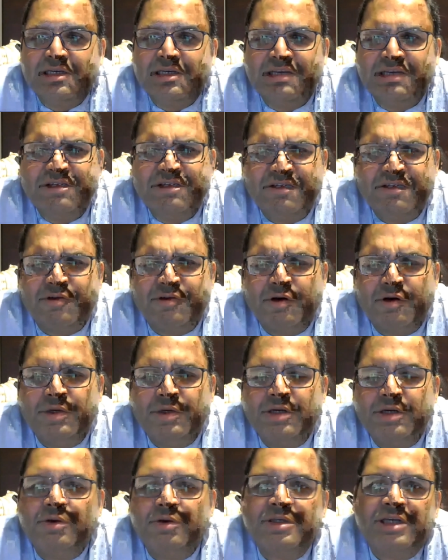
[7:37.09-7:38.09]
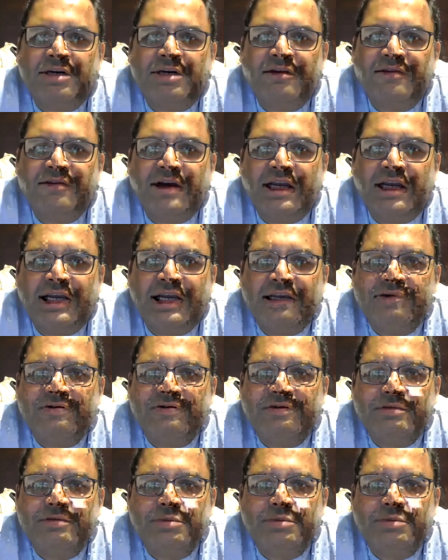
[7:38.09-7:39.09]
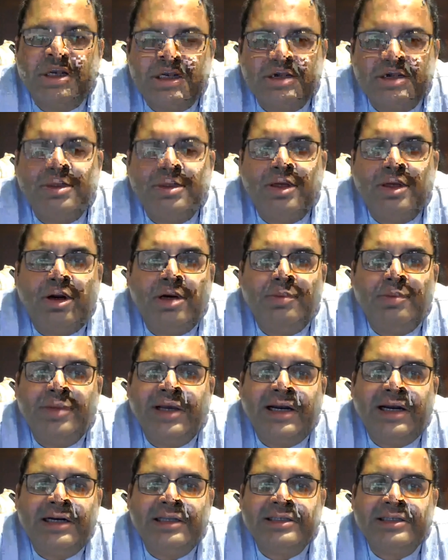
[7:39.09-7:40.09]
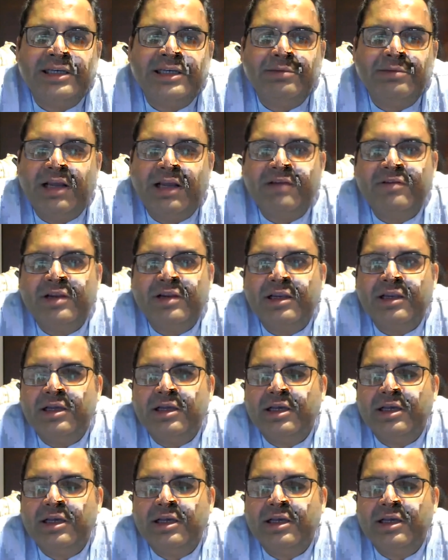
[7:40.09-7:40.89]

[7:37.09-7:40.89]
even if COVID goes out of our life, business may not be at the same level